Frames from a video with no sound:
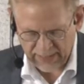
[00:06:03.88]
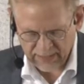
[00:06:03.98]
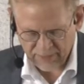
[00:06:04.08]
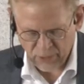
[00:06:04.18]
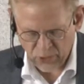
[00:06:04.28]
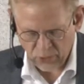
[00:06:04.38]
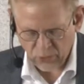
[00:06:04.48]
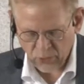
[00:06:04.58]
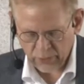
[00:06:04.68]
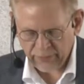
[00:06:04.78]
Ernst Bloch
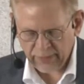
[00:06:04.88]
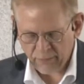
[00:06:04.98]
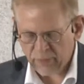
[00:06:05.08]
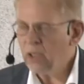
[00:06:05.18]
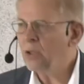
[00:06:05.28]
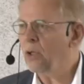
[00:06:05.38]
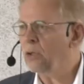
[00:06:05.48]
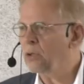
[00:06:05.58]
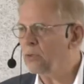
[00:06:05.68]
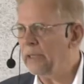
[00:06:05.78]
called them,
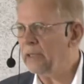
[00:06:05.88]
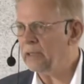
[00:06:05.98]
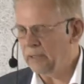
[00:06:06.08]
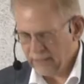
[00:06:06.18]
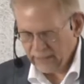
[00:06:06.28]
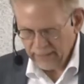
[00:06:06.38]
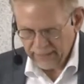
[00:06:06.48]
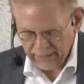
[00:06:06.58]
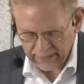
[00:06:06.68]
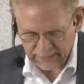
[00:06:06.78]
concrete,
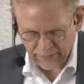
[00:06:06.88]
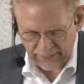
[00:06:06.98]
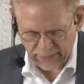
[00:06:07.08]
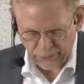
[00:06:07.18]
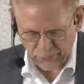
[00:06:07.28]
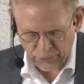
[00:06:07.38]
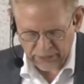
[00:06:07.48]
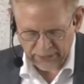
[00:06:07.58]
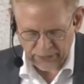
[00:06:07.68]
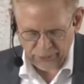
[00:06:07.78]
as they
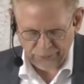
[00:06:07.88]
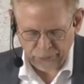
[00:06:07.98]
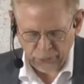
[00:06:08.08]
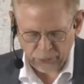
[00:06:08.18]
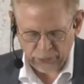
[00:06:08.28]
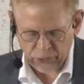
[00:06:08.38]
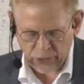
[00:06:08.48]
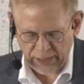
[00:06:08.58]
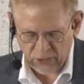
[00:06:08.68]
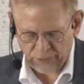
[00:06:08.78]
firstly refer to a
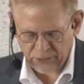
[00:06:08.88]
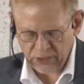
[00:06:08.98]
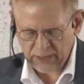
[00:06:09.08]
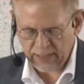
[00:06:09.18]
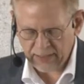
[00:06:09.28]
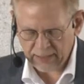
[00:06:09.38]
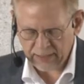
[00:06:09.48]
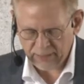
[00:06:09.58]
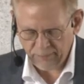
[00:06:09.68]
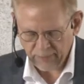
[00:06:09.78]
change of
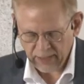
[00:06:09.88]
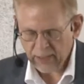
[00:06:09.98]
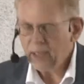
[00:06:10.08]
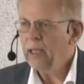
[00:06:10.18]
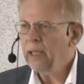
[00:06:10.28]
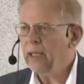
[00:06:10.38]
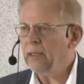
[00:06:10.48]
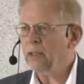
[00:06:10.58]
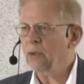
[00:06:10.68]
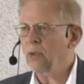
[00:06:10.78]
society
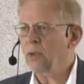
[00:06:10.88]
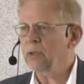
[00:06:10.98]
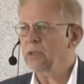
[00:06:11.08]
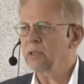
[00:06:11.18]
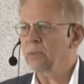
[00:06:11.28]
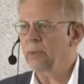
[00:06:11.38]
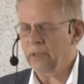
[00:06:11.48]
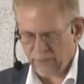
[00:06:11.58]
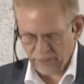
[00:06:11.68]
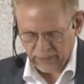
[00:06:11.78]
in accordance
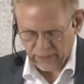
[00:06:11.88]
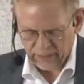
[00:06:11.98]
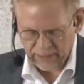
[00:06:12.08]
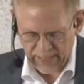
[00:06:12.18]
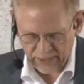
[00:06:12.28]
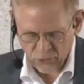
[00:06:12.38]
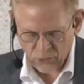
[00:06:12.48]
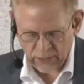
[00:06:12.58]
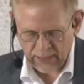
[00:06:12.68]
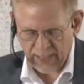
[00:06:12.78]
with
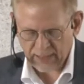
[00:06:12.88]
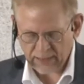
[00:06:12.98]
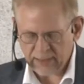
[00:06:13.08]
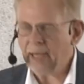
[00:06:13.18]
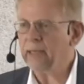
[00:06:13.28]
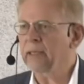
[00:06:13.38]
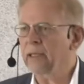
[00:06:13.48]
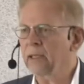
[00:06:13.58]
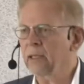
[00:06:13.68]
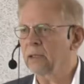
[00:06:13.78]
natural and
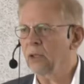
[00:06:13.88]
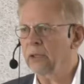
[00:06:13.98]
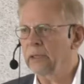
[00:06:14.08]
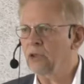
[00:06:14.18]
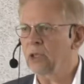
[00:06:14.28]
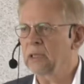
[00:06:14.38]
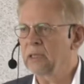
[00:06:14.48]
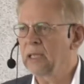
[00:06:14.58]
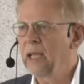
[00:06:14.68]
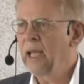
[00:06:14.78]
technical
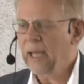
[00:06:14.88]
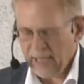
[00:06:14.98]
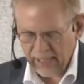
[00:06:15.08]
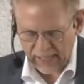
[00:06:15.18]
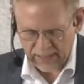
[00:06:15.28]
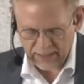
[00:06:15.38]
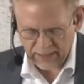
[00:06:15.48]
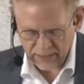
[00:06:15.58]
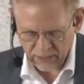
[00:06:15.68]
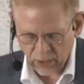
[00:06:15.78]
conditions and
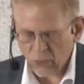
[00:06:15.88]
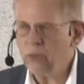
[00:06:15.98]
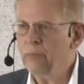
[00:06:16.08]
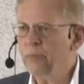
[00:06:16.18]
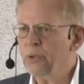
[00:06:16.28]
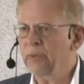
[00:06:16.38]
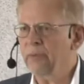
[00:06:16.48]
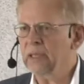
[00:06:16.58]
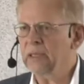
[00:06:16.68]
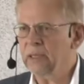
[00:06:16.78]
its own
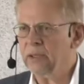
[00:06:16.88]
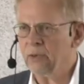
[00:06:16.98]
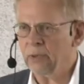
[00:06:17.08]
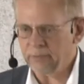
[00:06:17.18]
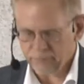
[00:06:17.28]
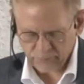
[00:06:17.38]
previous history.